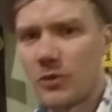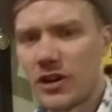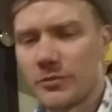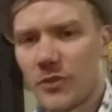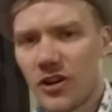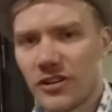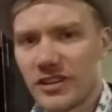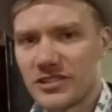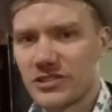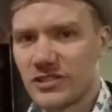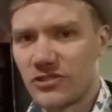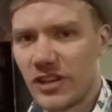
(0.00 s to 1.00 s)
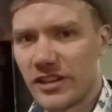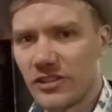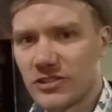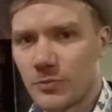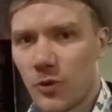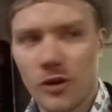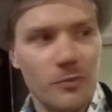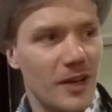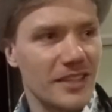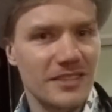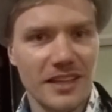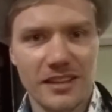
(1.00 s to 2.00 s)
wine bar. It's really a small
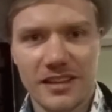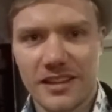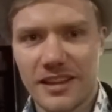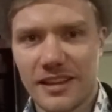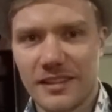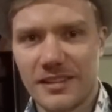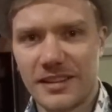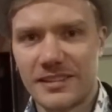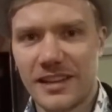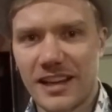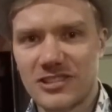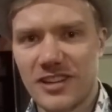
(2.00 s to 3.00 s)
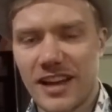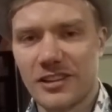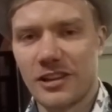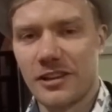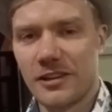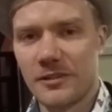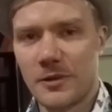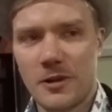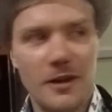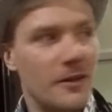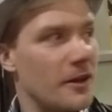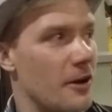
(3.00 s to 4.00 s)
place, and they actually had
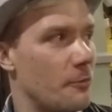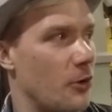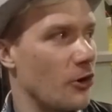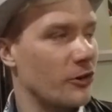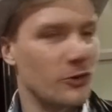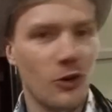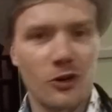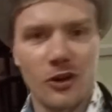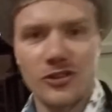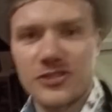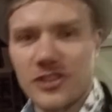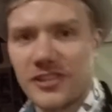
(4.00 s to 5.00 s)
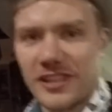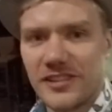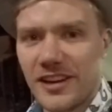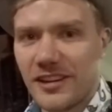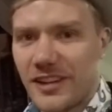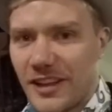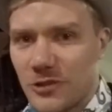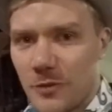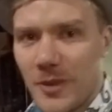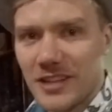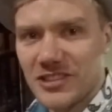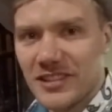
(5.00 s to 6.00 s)
a punk rock concert in here. Can you
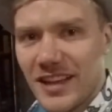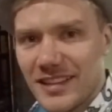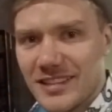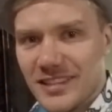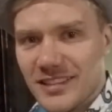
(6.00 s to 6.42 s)
imagine that?